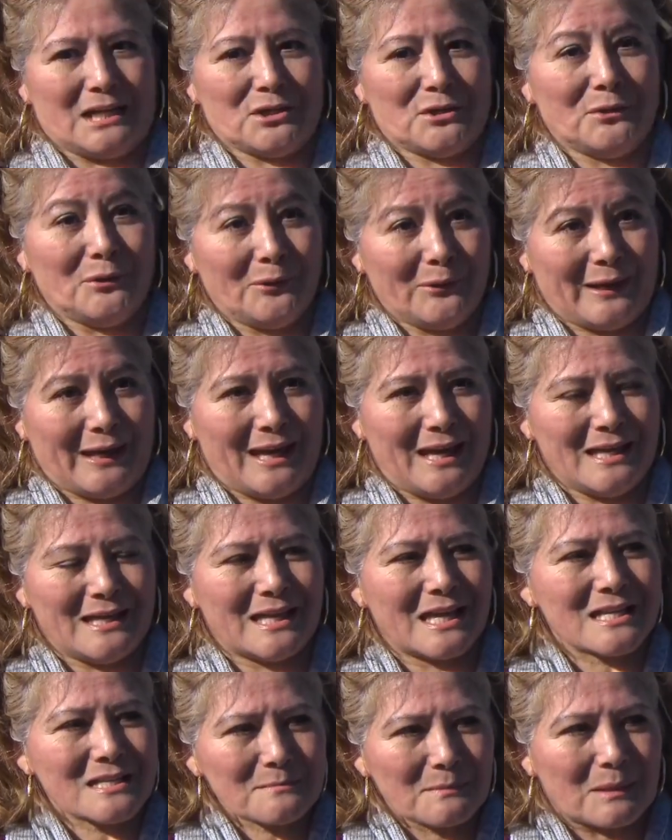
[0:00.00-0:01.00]
Are you okay?
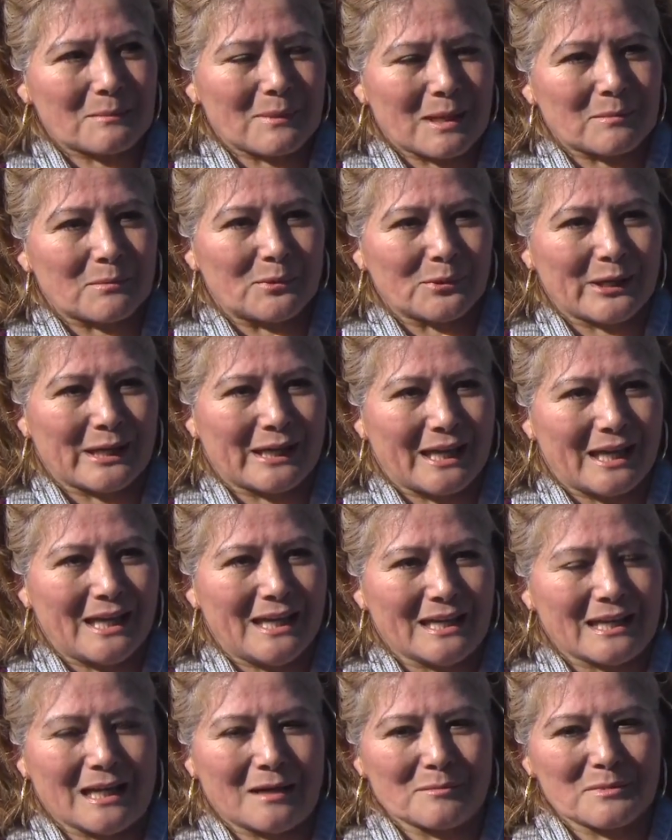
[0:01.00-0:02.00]
Yes, Mom, I'm
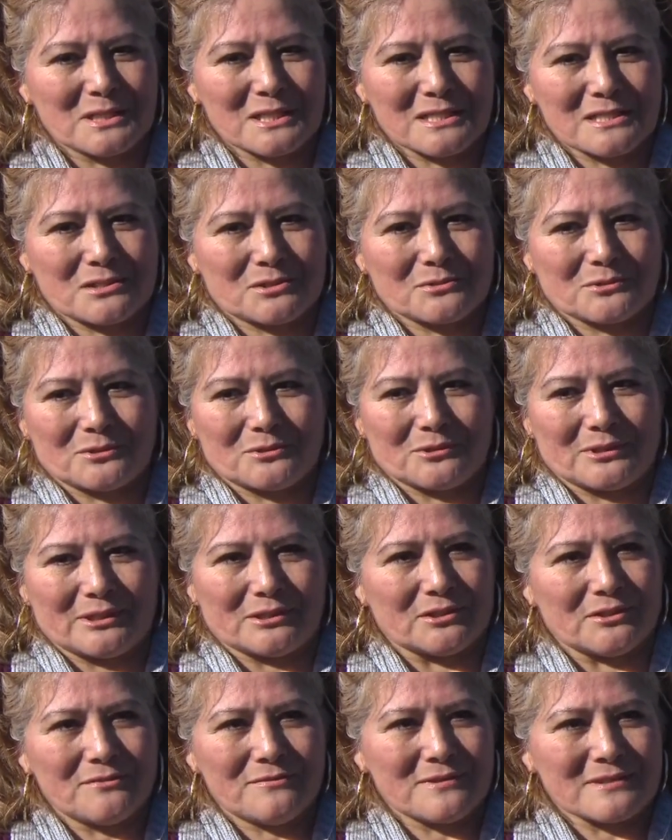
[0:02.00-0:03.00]
okay. I'm just,
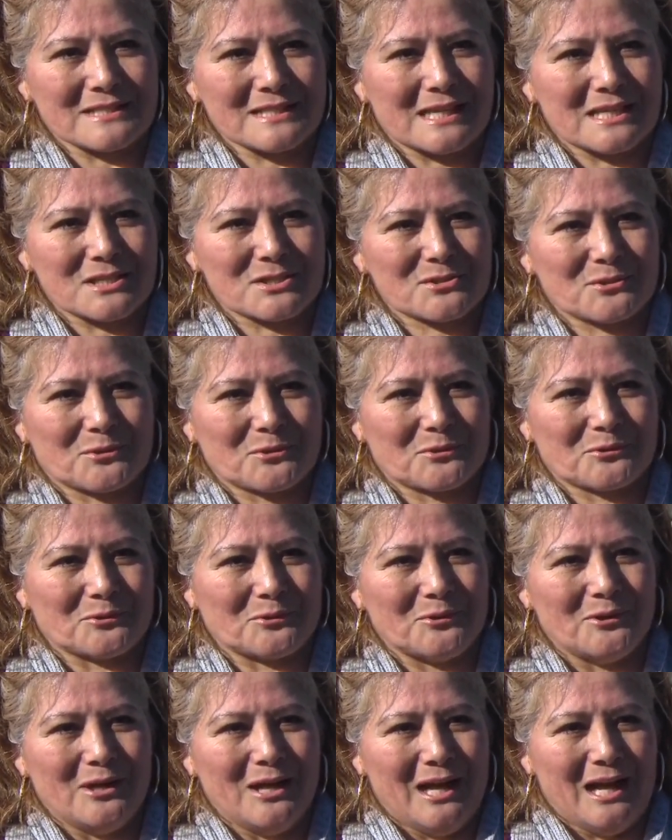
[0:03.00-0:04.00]
nervous. I saw,
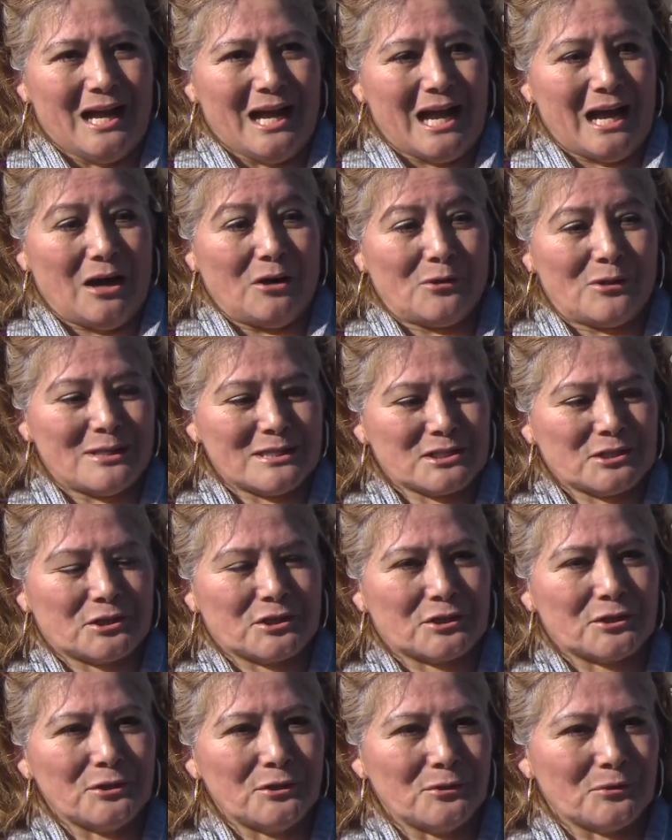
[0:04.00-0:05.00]
how this
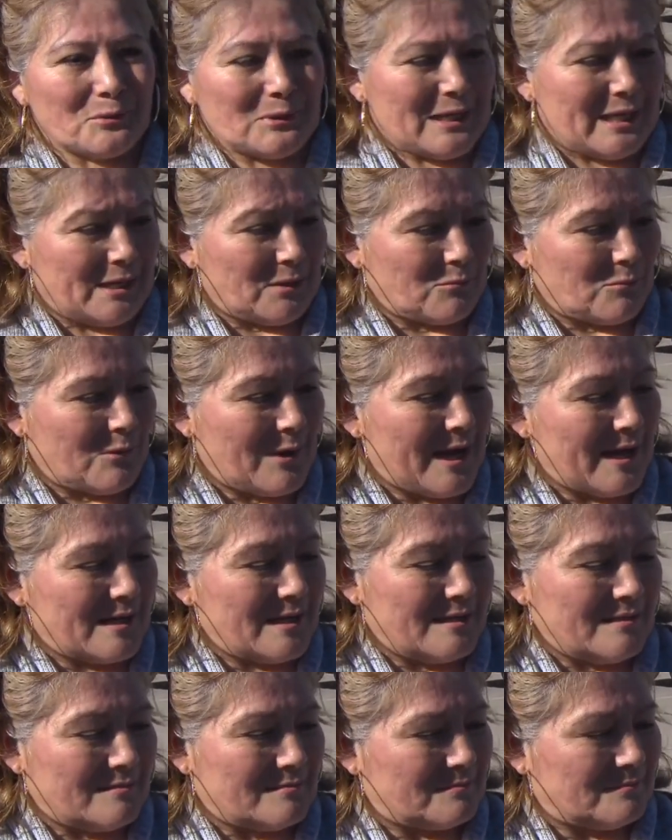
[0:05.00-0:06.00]
girl, like
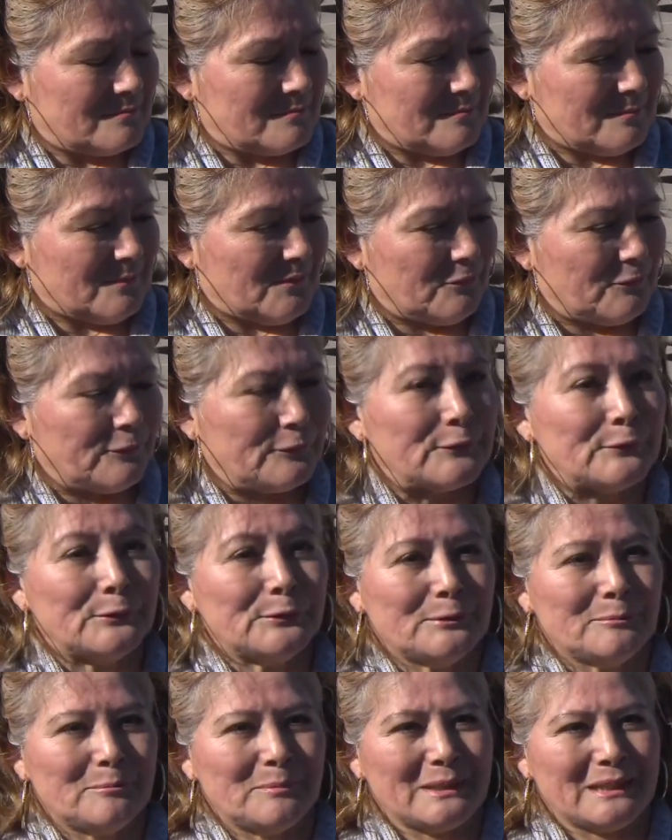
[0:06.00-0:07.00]
one
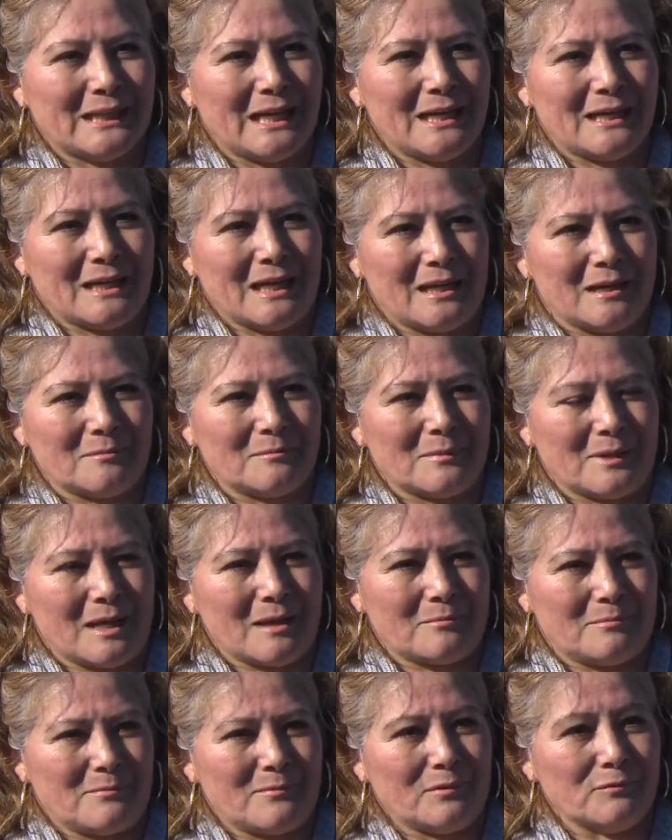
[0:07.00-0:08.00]
foot behind,
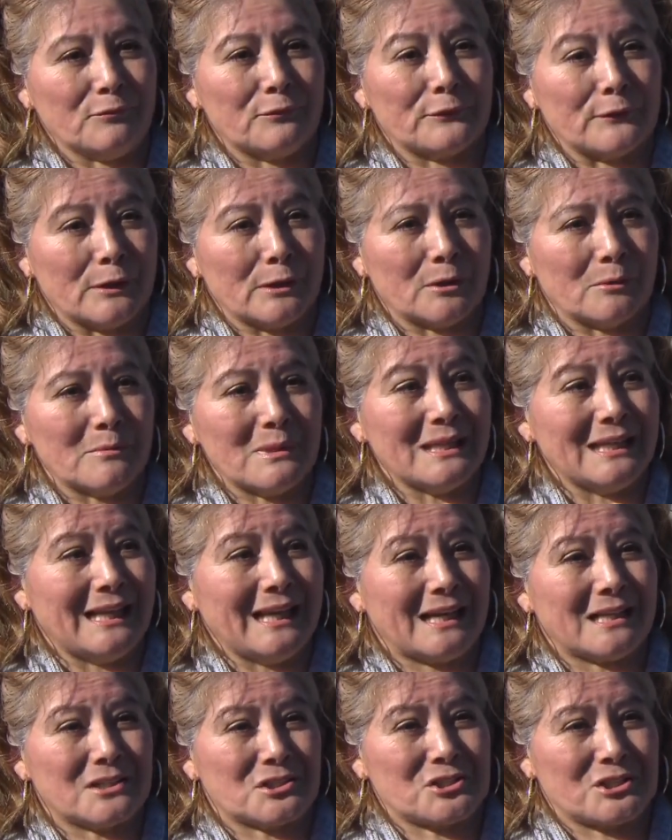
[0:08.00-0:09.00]
in front of me
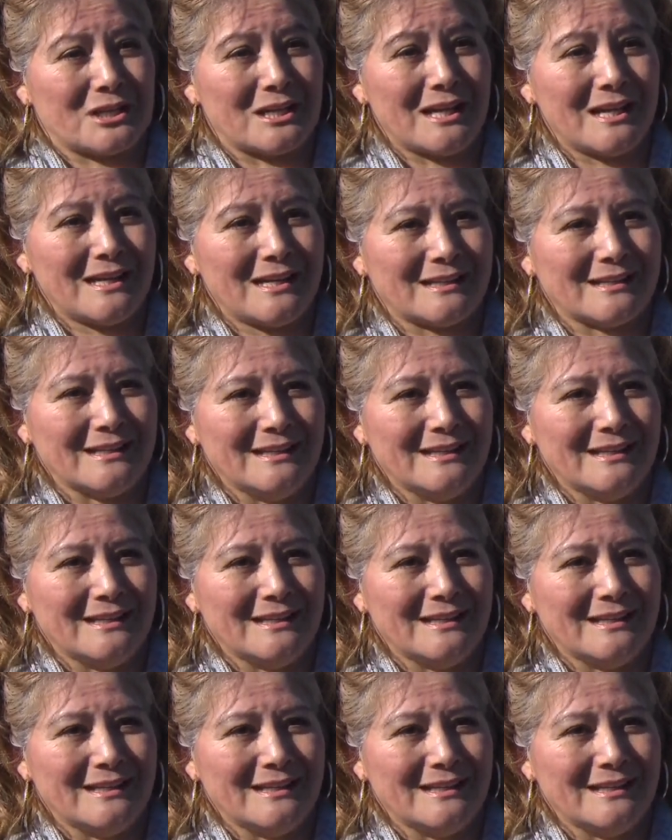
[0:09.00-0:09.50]
got shot.